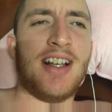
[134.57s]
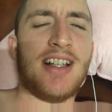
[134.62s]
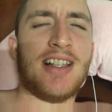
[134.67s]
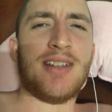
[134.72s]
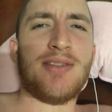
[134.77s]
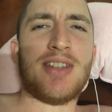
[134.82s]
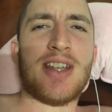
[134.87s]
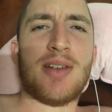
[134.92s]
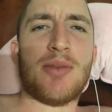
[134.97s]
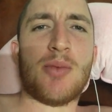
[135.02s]
I
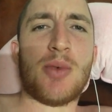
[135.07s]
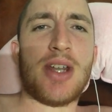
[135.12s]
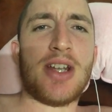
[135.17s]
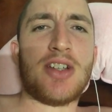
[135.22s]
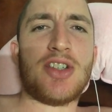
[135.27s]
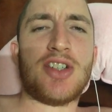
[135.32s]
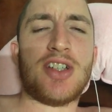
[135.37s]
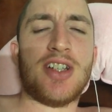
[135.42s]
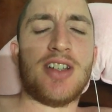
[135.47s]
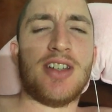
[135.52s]
loved that
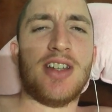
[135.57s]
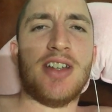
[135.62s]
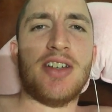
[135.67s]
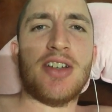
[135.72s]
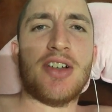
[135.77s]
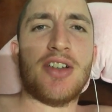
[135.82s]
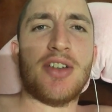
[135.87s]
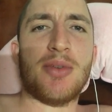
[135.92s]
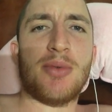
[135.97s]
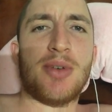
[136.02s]
weird shit that you
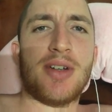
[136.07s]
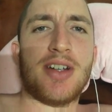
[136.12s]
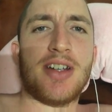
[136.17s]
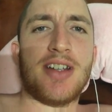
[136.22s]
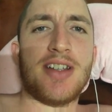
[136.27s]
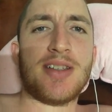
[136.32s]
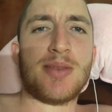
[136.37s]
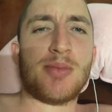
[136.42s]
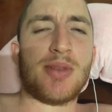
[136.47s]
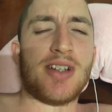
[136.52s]
don't know what it
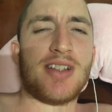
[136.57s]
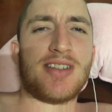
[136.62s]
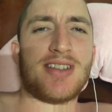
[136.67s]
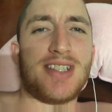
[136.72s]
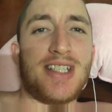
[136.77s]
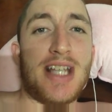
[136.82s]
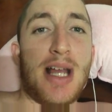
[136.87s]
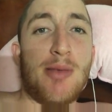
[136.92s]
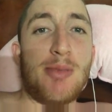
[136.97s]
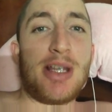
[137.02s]
is, but it's
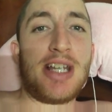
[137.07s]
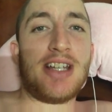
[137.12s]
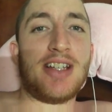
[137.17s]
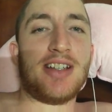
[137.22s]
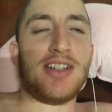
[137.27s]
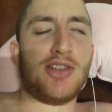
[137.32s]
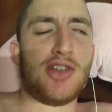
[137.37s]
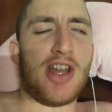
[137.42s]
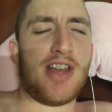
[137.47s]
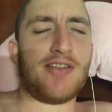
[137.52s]
yummy,
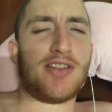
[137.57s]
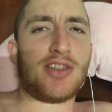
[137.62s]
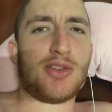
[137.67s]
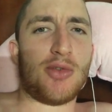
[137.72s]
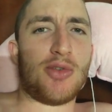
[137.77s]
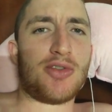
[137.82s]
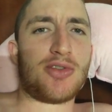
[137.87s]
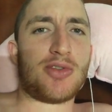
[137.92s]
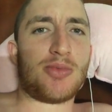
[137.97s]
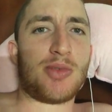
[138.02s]
and you have
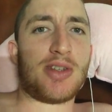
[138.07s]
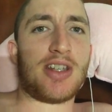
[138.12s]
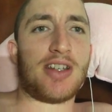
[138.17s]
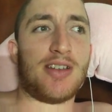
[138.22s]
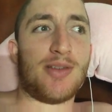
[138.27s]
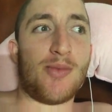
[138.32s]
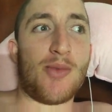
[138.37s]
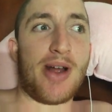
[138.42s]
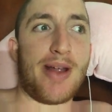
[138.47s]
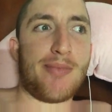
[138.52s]
sauce with it
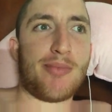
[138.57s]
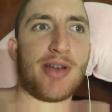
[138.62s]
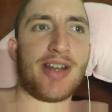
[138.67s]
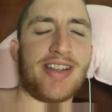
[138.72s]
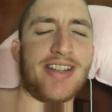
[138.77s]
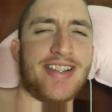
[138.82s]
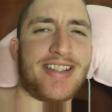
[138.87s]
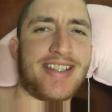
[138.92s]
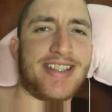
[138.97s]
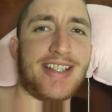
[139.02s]
and white bread,
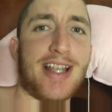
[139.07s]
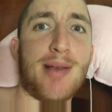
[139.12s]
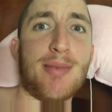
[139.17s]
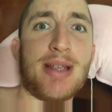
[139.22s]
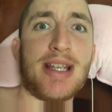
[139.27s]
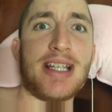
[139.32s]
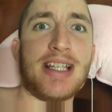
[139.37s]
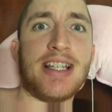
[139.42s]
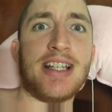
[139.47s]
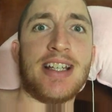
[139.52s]
and it's
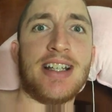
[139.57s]
yummy.